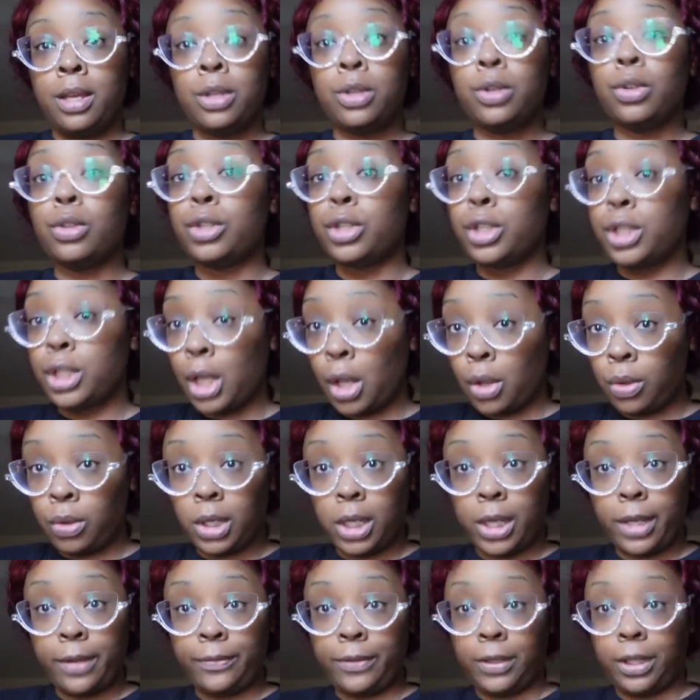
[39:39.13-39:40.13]
You're so
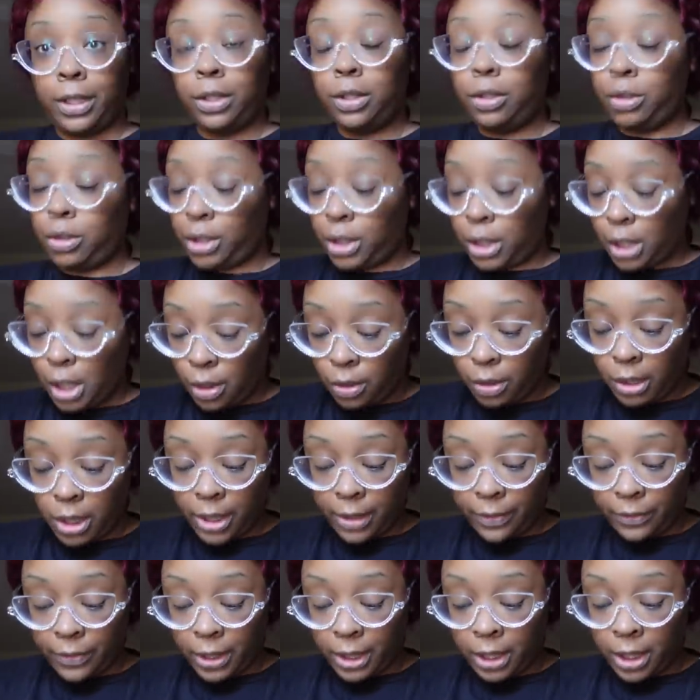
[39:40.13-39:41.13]
lovely. You're so
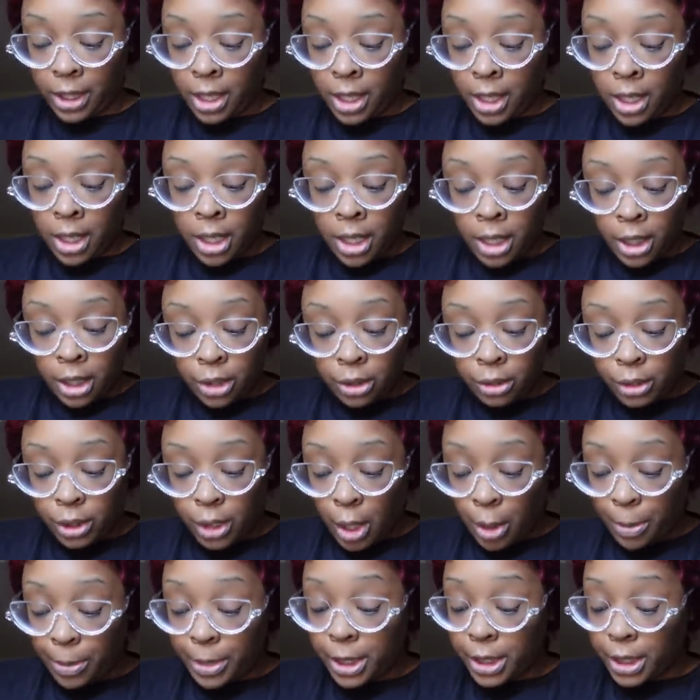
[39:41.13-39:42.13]
lovely. You
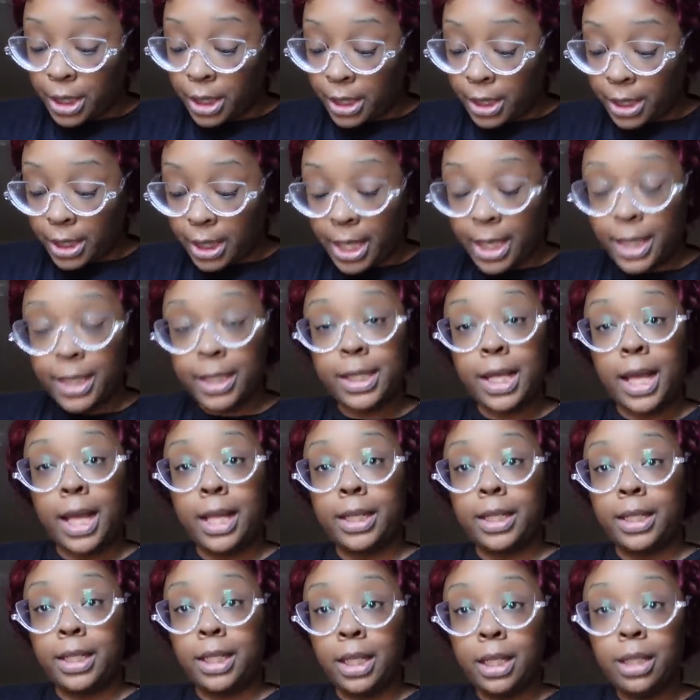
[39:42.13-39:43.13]
told me just in case I
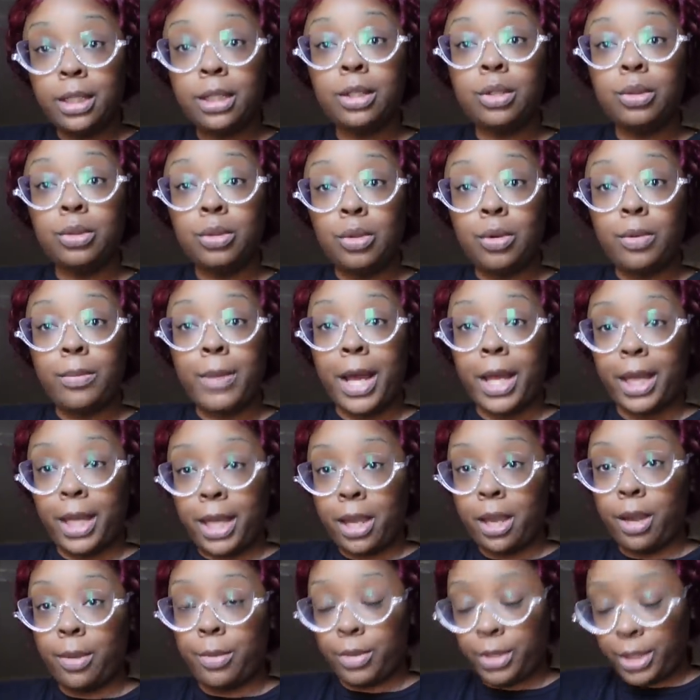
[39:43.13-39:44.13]
didn't Google my
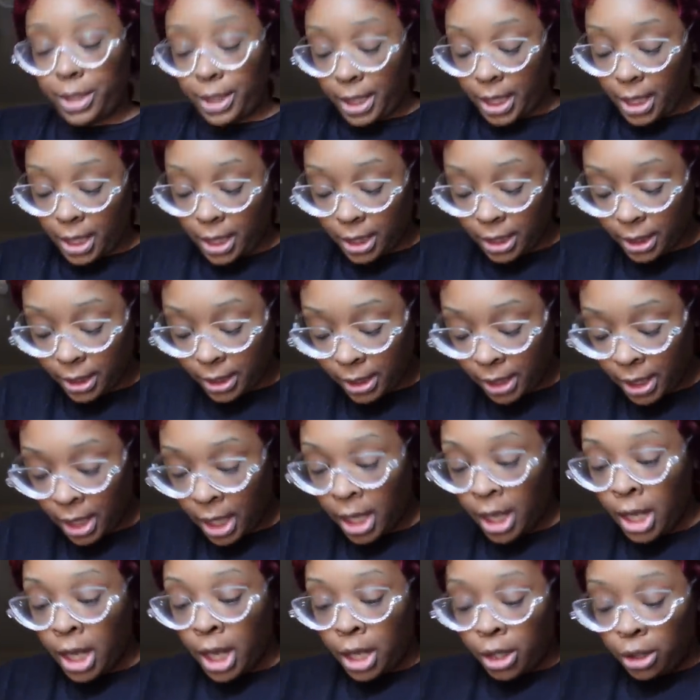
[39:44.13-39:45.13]
camera settings,
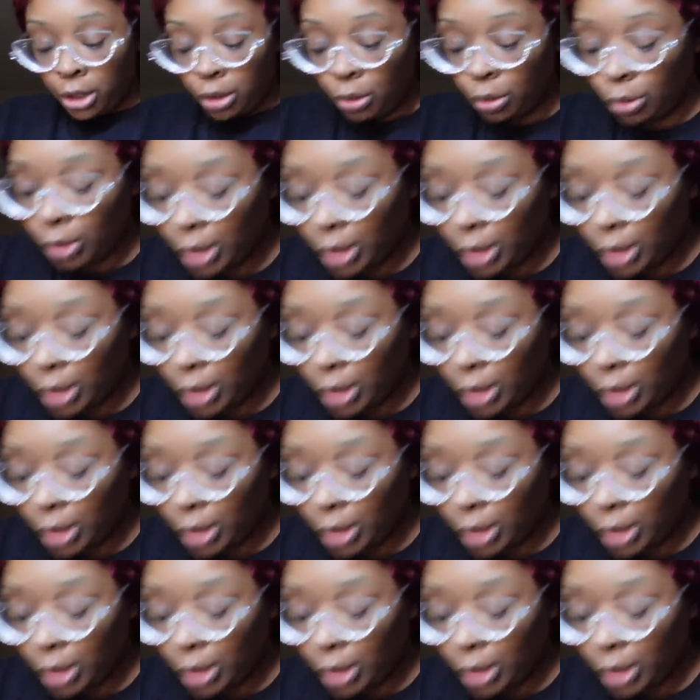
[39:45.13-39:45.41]
you